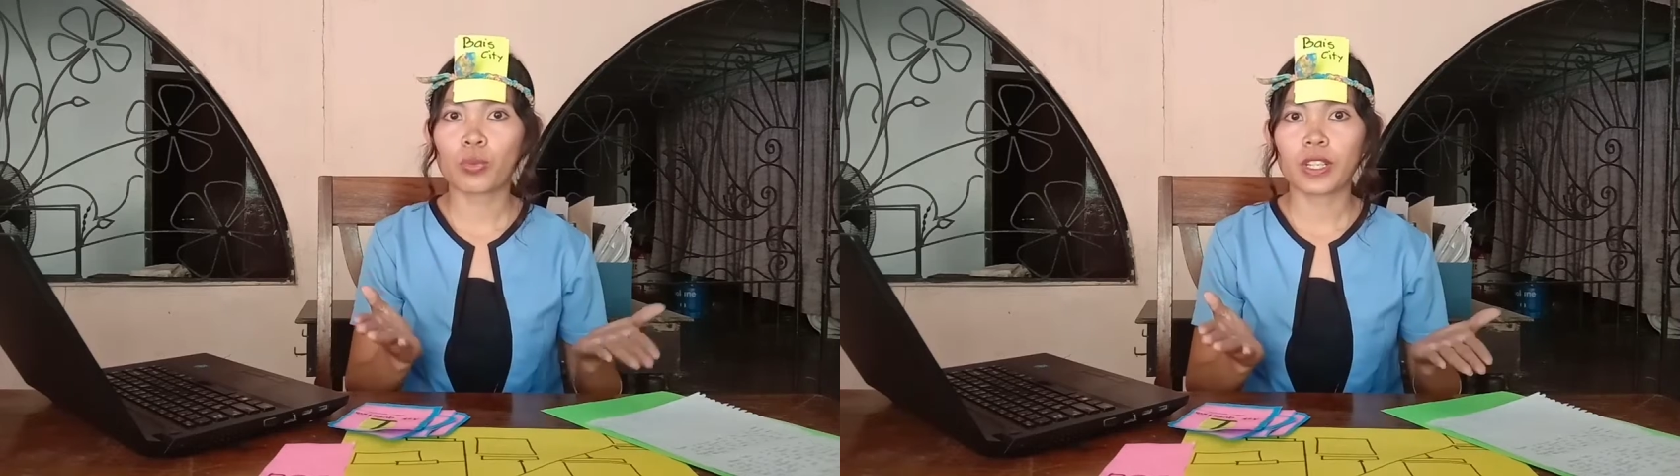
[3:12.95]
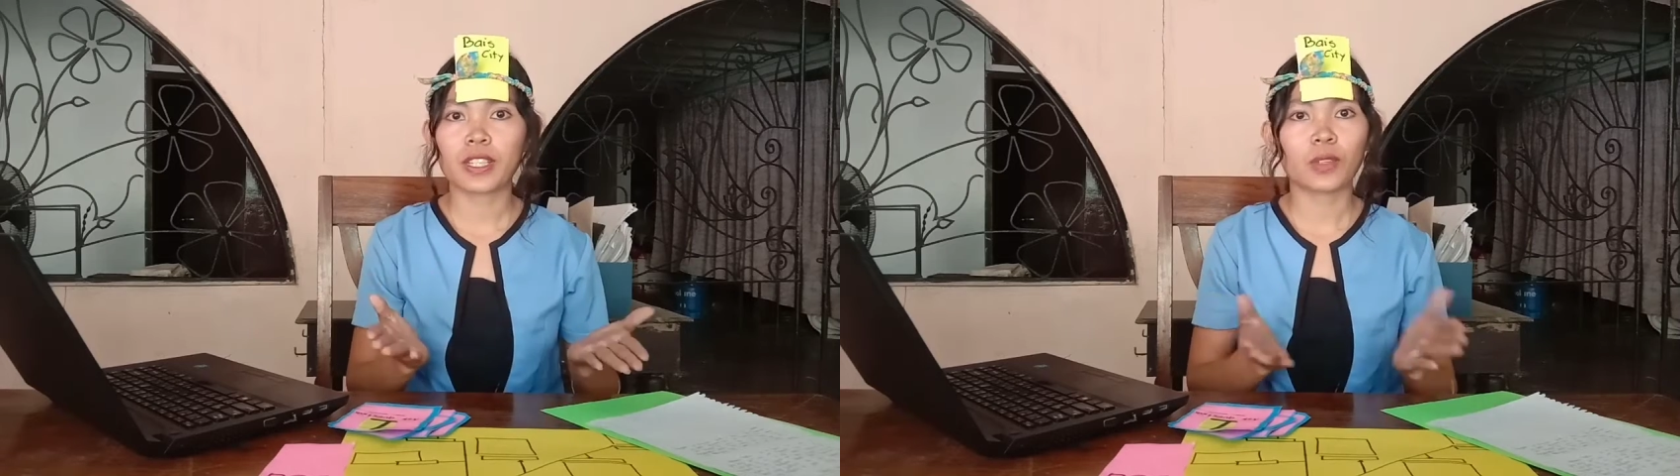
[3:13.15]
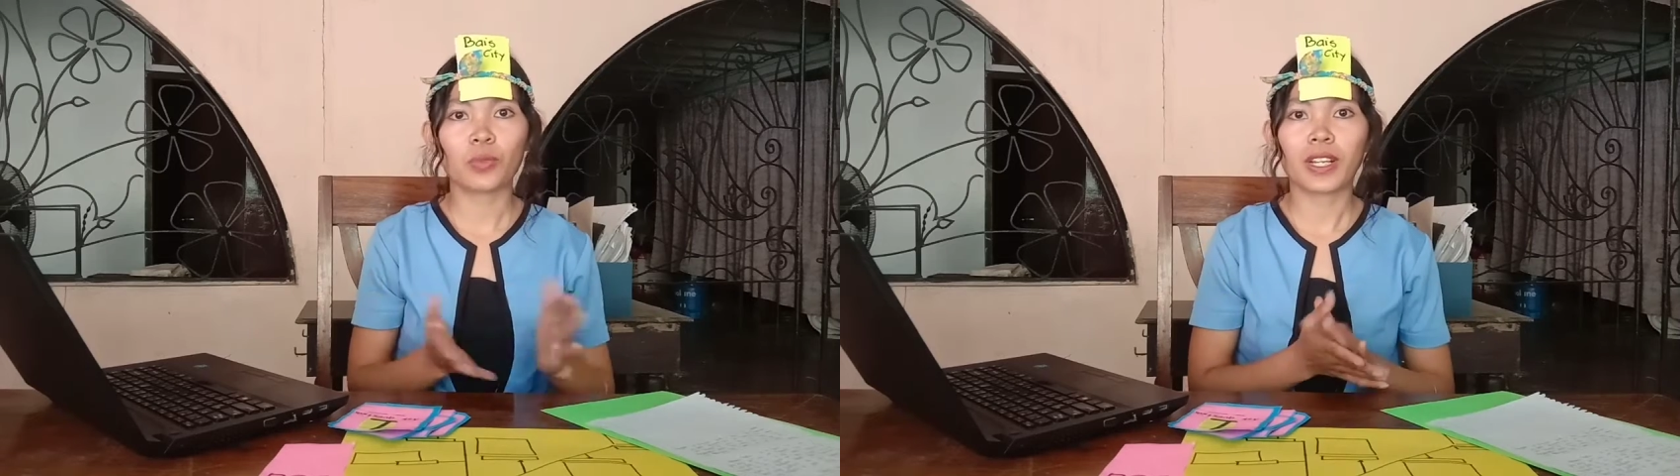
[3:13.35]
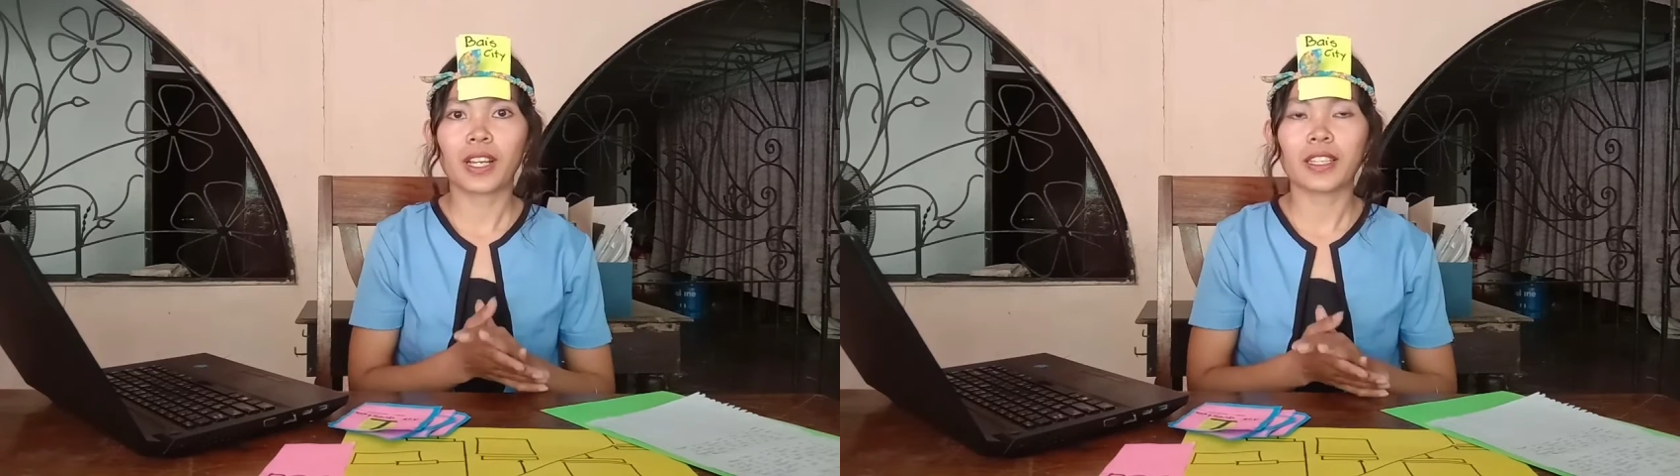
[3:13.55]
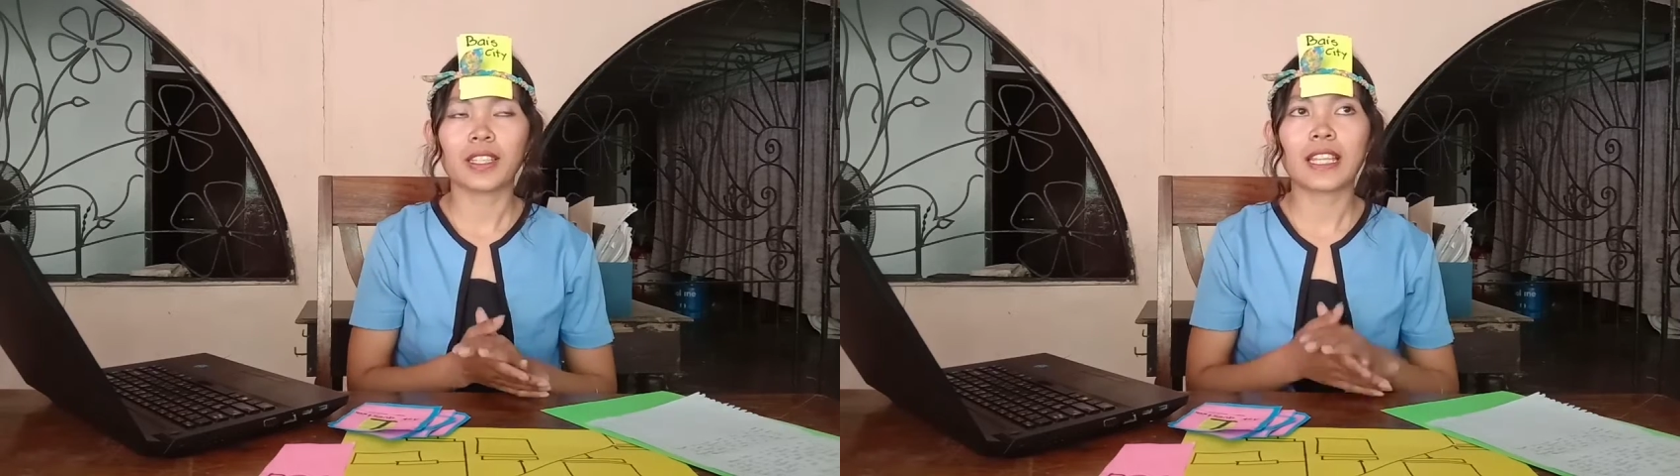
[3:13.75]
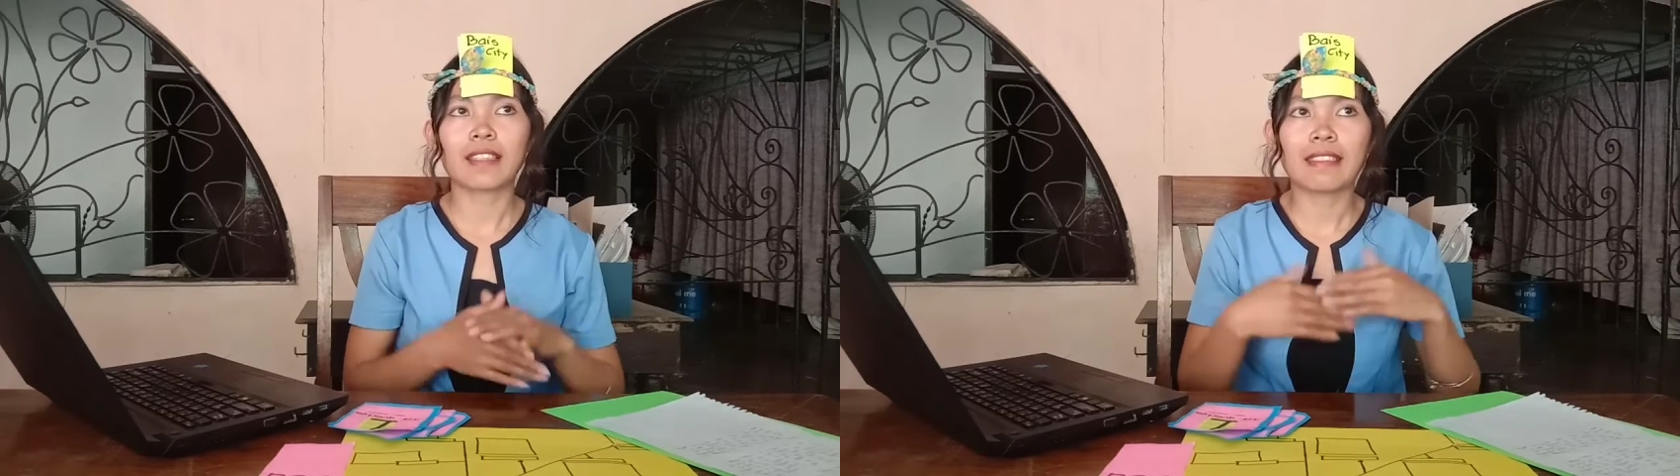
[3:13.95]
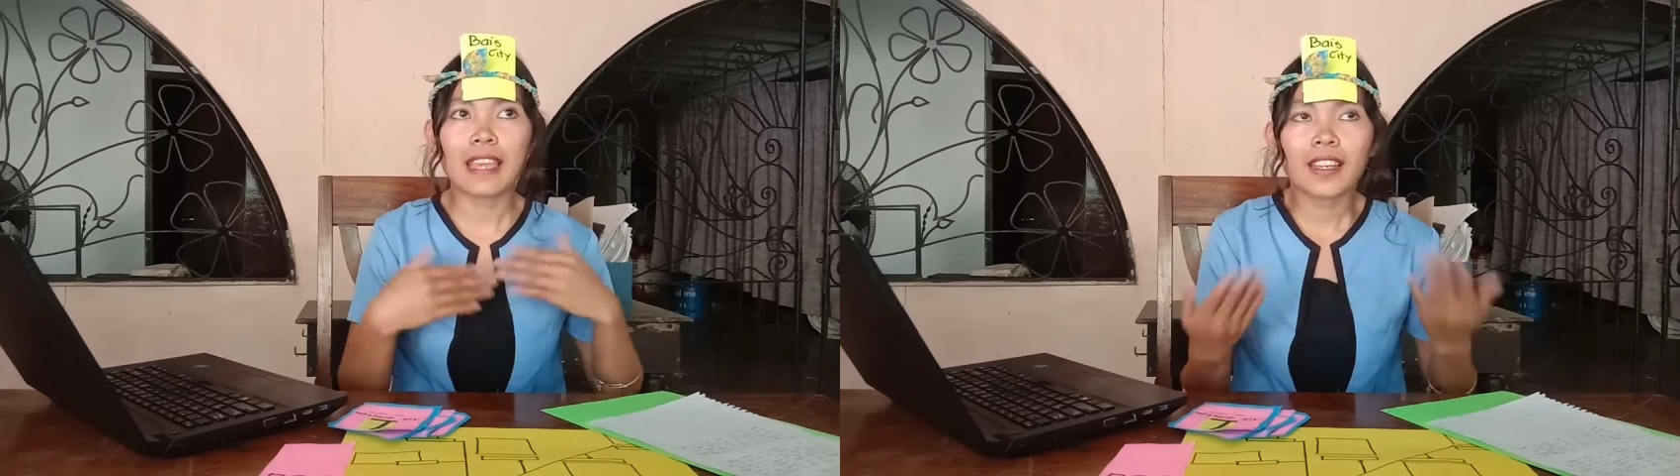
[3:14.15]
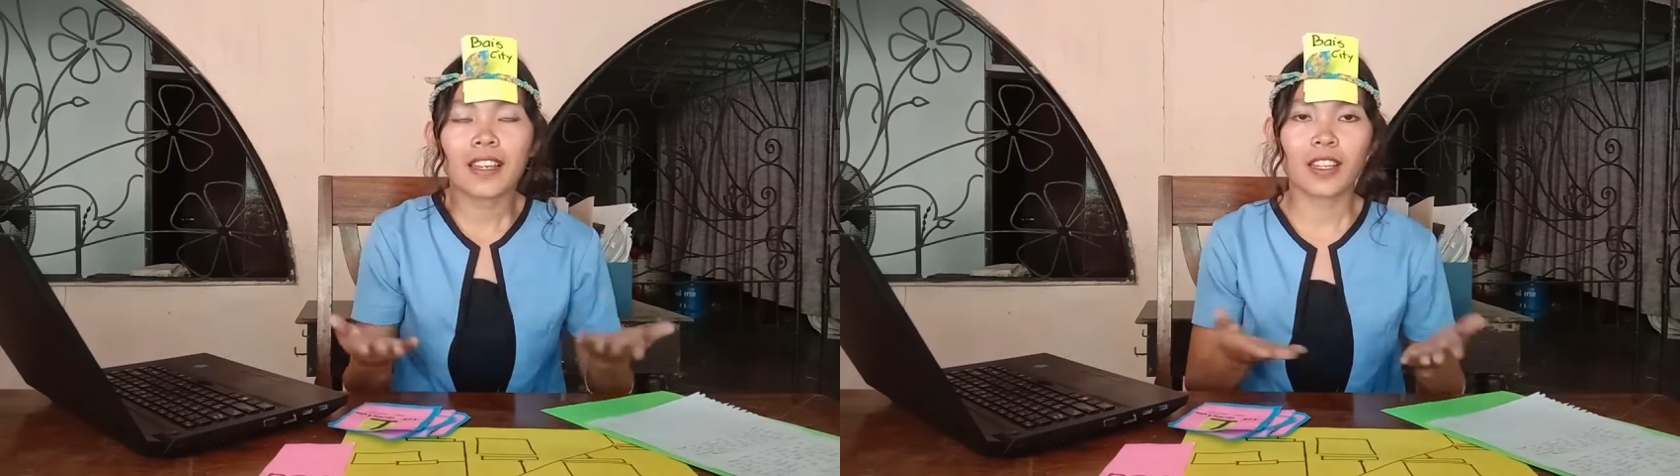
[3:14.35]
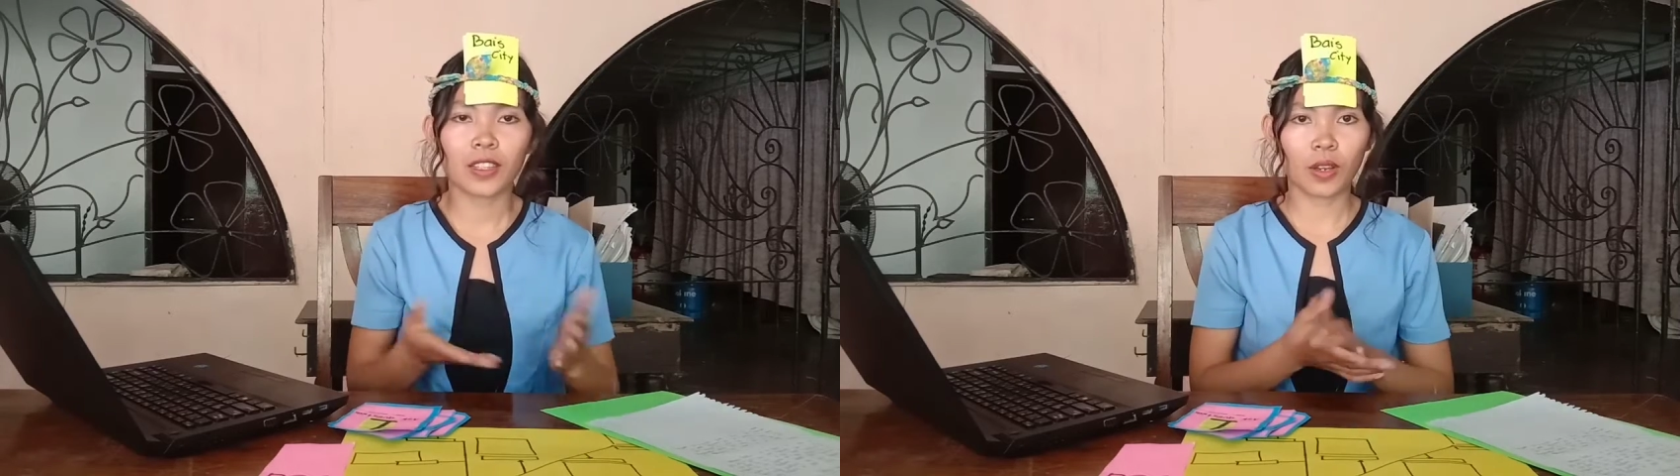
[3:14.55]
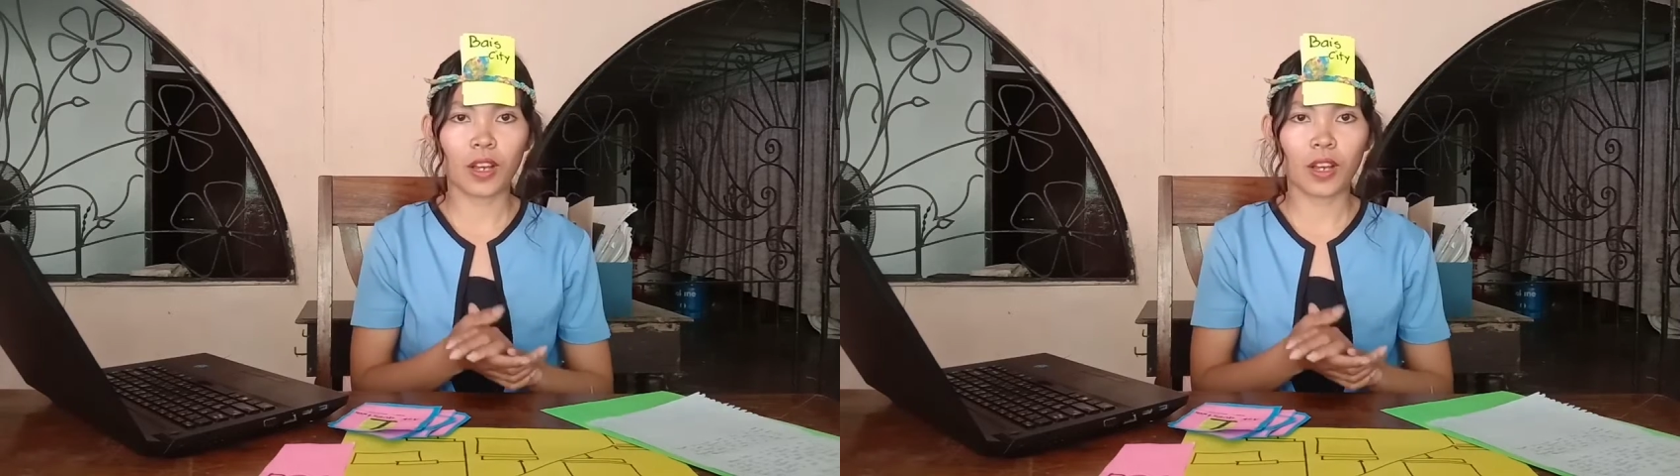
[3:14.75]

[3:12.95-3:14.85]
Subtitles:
words that they cannot